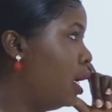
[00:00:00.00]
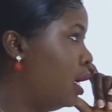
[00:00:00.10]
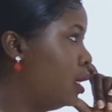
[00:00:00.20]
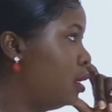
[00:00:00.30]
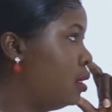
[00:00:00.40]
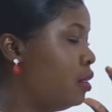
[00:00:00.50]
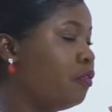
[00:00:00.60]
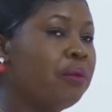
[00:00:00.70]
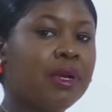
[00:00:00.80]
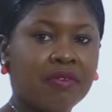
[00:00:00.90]
And the
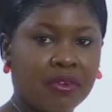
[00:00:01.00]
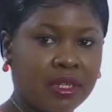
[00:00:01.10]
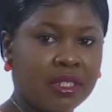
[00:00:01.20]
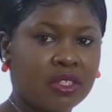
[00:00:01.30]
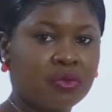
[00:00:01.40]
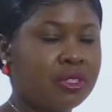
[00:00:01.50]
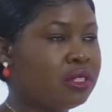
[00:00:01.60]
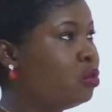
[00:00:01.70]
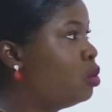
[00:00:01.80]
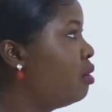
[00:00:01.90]
formula for a discrete
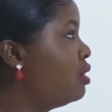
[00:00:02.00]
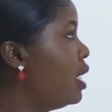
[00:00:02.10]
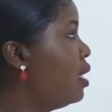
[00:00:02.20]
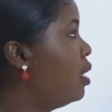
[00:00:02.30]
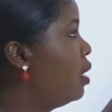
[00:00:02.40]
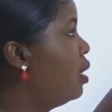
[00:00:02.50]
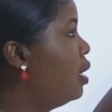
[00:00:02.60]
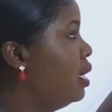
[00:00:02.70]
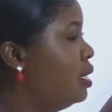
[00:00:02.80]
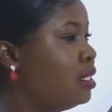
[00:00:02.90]
series, we have said
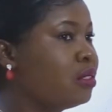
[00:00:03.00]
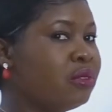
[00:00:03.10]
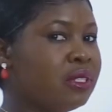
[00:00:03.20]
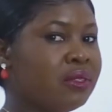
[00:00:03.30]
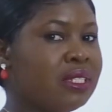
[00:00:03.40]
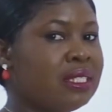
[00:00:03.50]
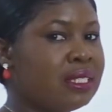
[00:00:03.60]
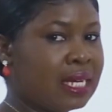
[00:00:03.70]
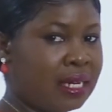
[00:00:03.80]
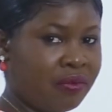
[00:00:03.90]
a discrete series
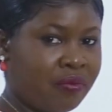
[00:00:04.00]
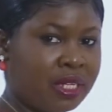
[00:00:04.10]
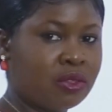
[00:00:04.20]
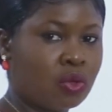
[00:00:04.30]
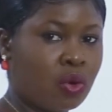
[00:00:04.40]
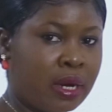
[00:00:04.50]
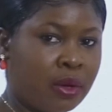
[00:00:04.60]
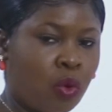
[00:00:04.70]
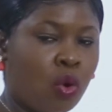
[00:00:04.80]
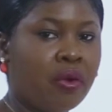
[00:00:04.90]
is an event or
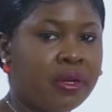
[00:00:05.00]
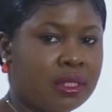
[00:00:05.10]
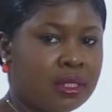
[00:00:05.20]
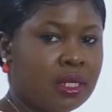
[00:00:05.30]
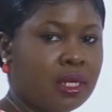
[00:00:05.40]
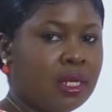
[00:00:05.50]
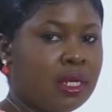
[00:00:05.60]
an occurrence